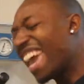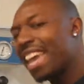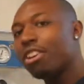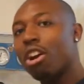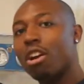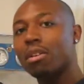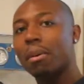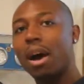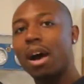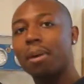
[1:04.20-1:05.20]
agar
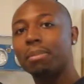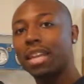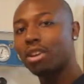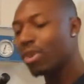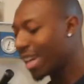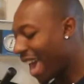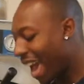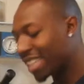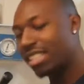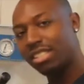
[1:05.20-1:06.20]
liquid
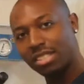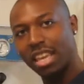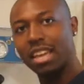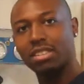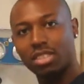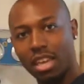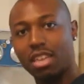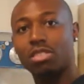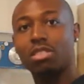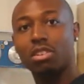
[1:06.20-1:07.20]
actually stays
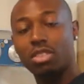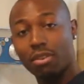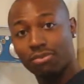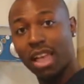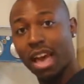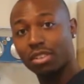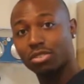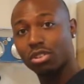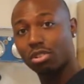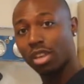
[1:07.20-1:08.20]
in the
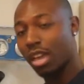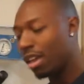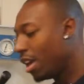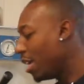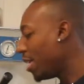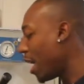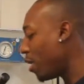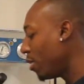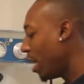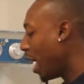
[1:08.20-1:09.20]
flask, okay?
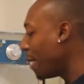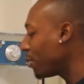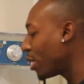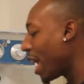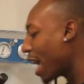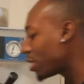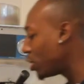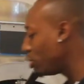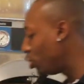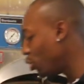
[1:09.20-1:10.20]
Now, I'm gonna
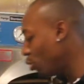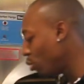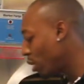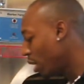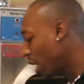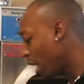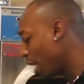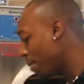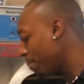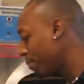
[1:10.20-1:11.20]
actually do
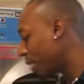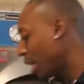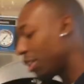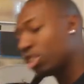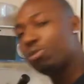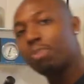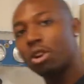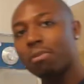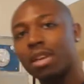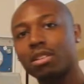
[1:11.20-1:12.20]
an
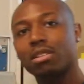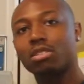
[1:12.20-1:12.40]
experiment